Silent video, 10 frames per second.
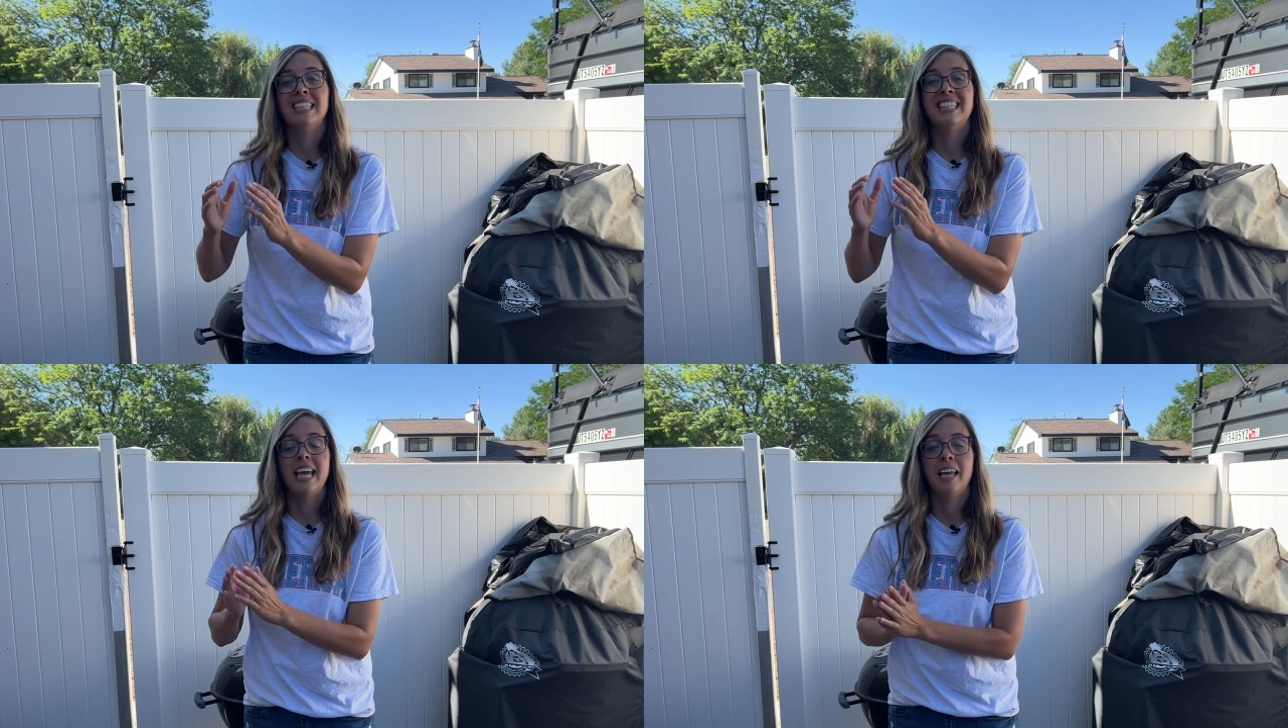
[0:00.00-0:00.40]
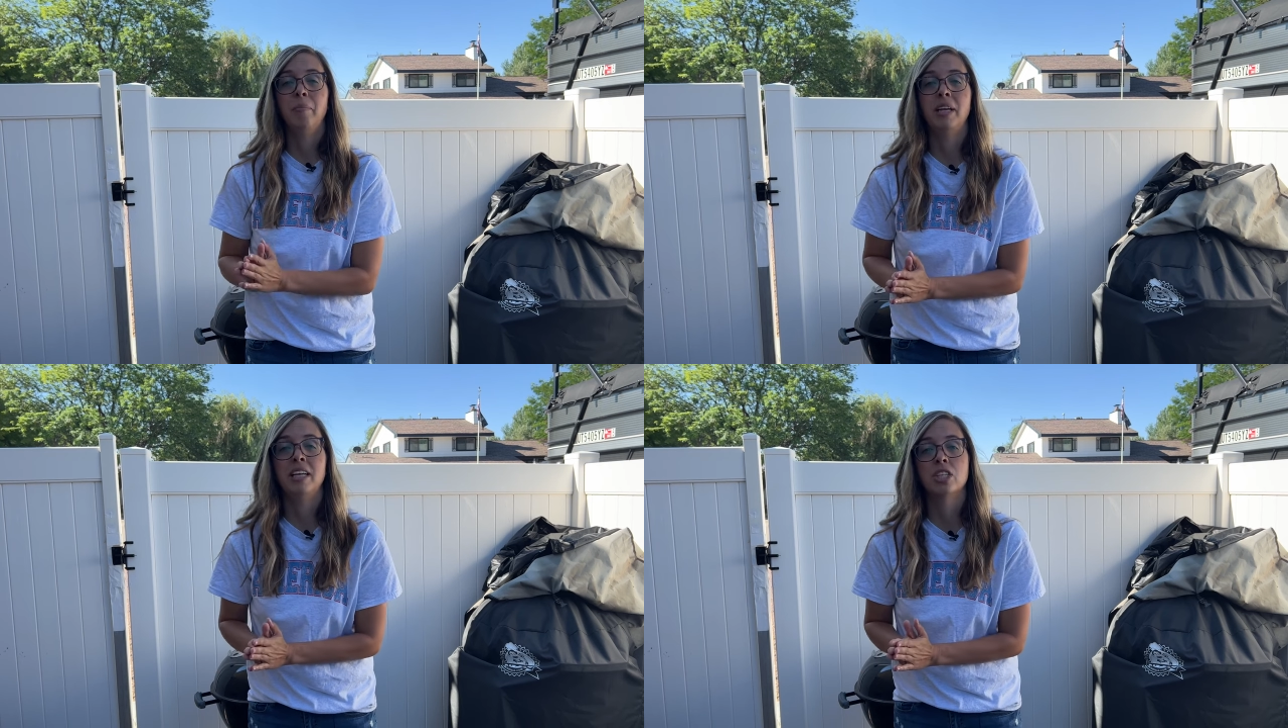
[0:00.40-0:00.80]
10
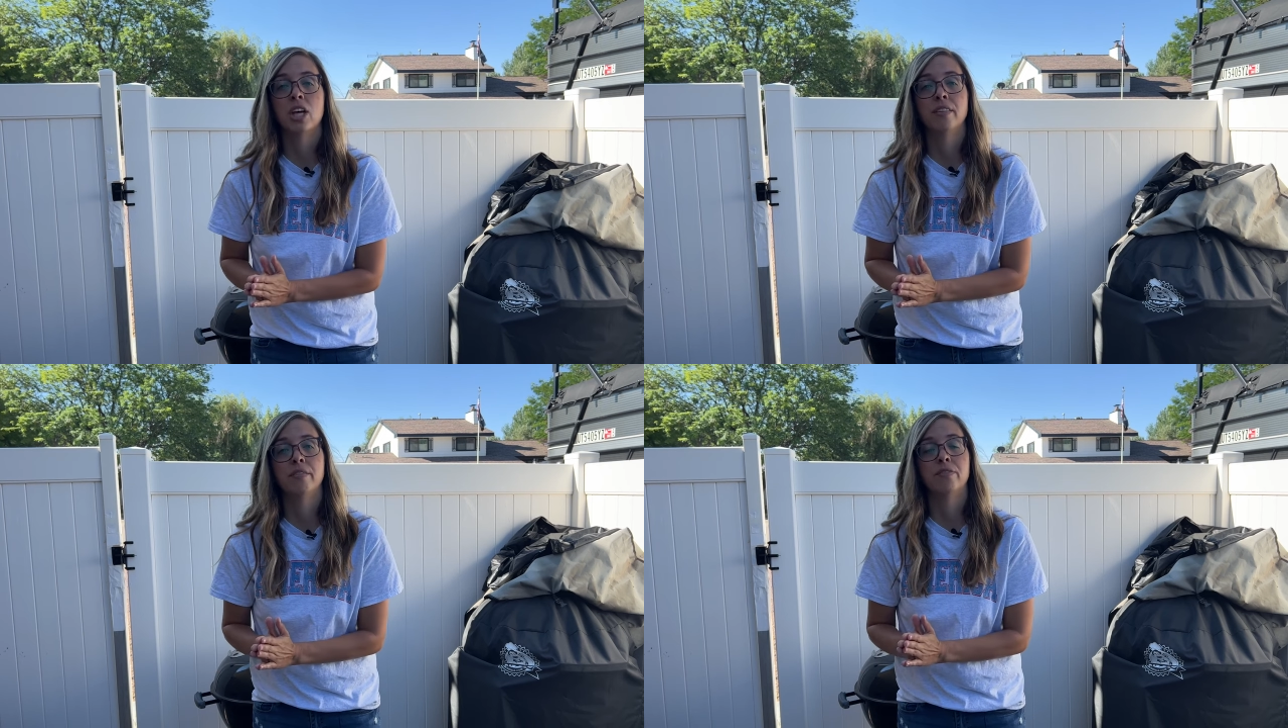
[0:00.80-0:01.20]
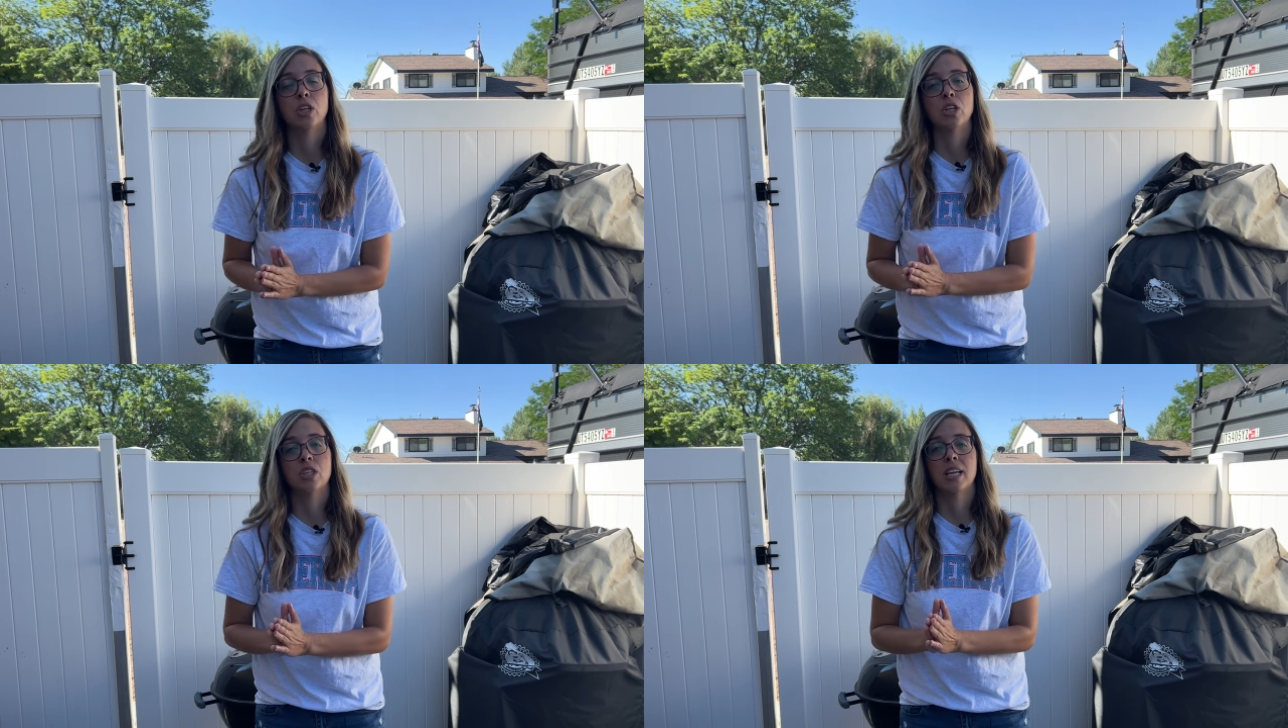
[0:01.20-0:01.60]
minutes on the
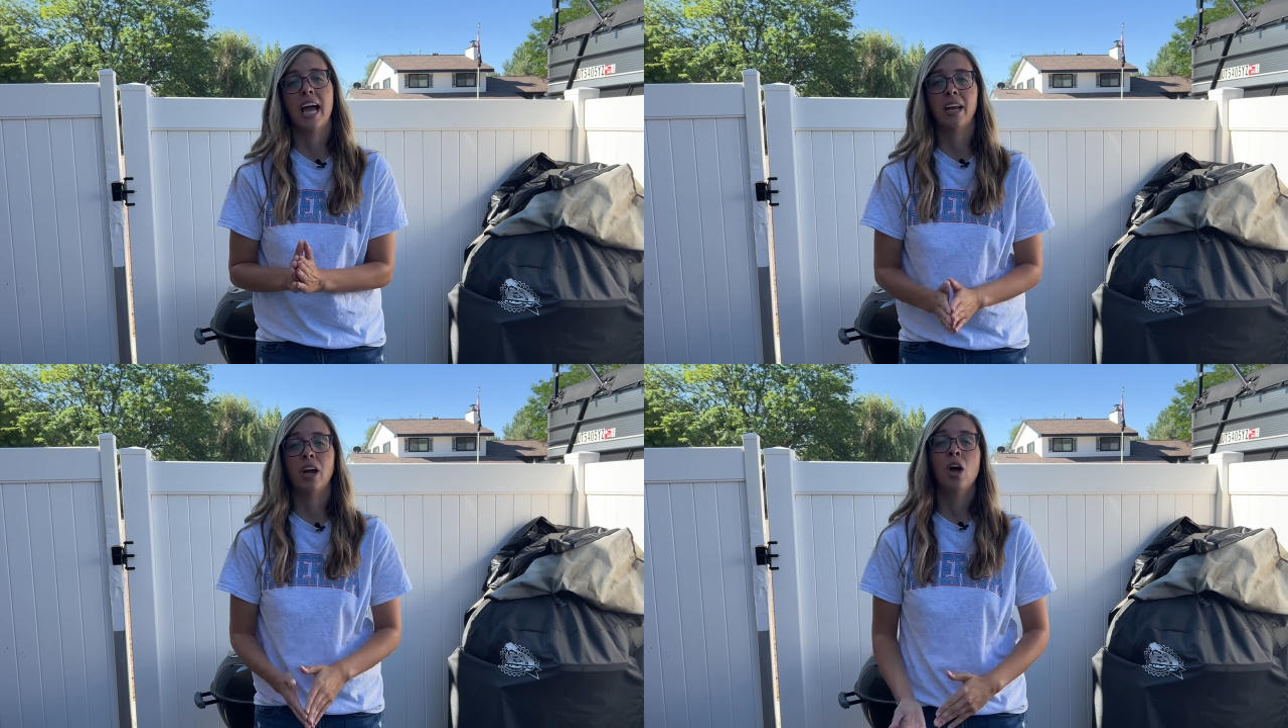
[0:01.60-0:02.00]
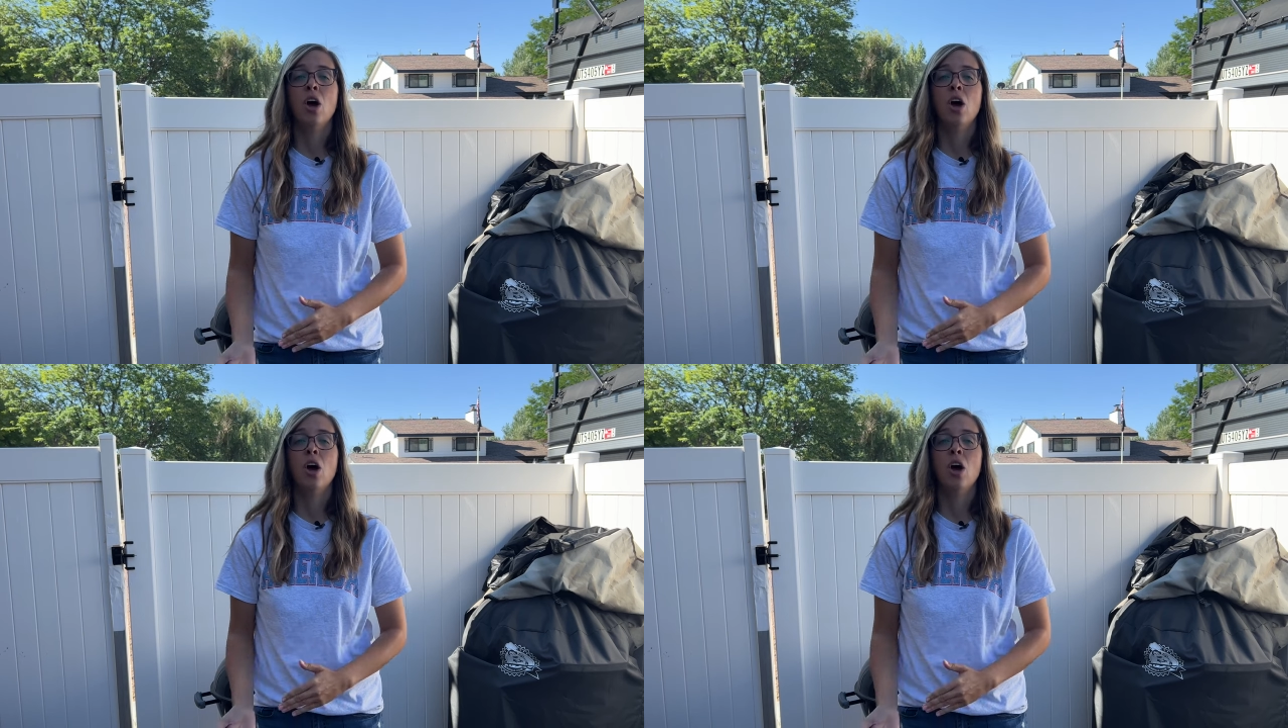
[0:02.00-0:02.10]
first side.